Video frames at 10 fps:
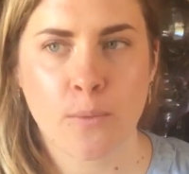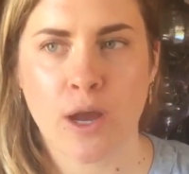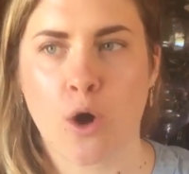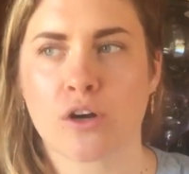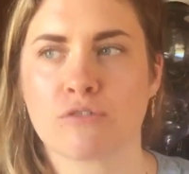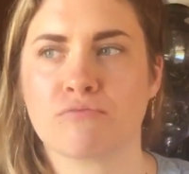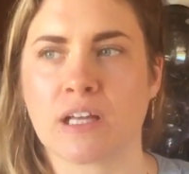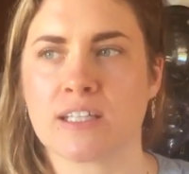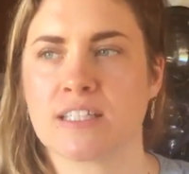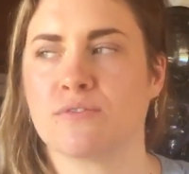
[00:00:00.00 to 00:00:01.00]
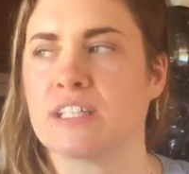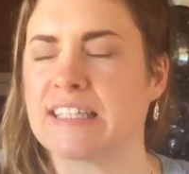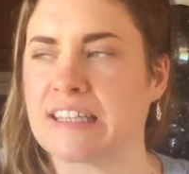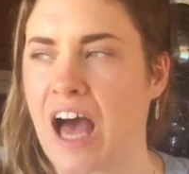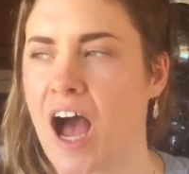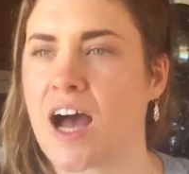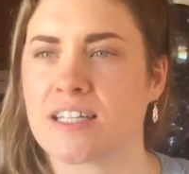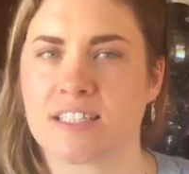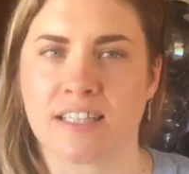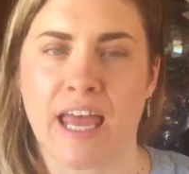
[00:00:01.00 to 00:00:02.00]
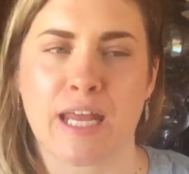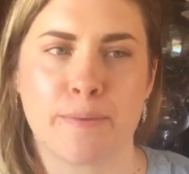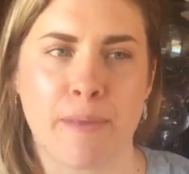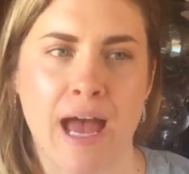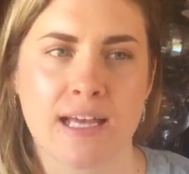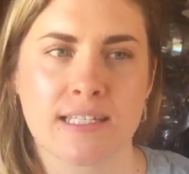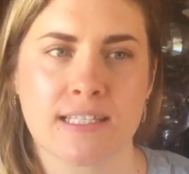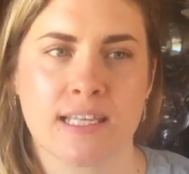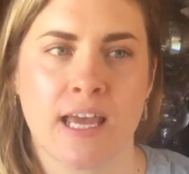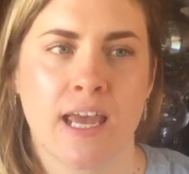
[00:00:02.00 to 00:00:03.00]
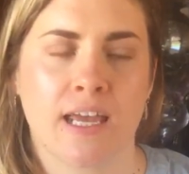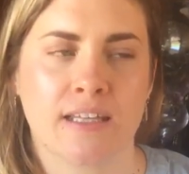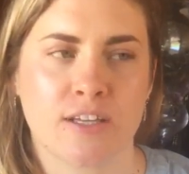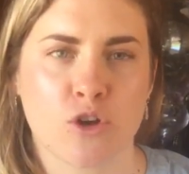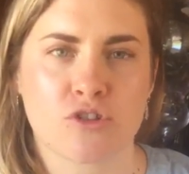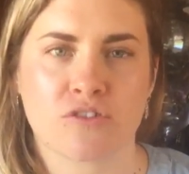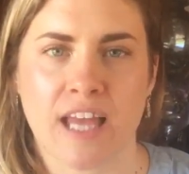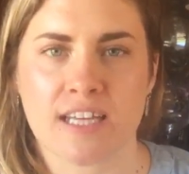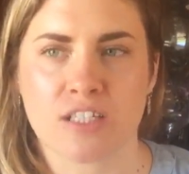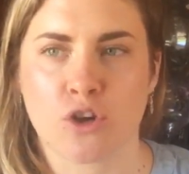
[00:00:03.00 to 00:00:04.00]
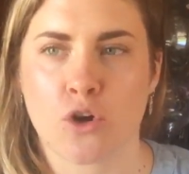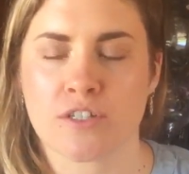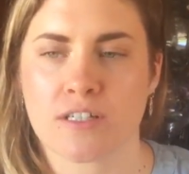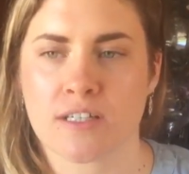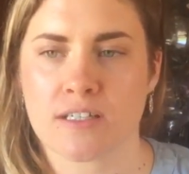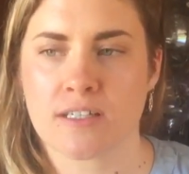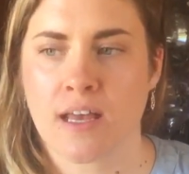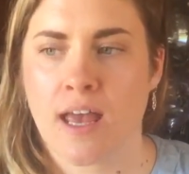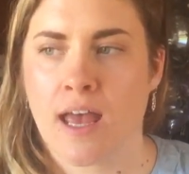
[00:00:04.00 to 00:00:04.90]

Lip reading: We're on a relatively large landmass in the Australasian continent,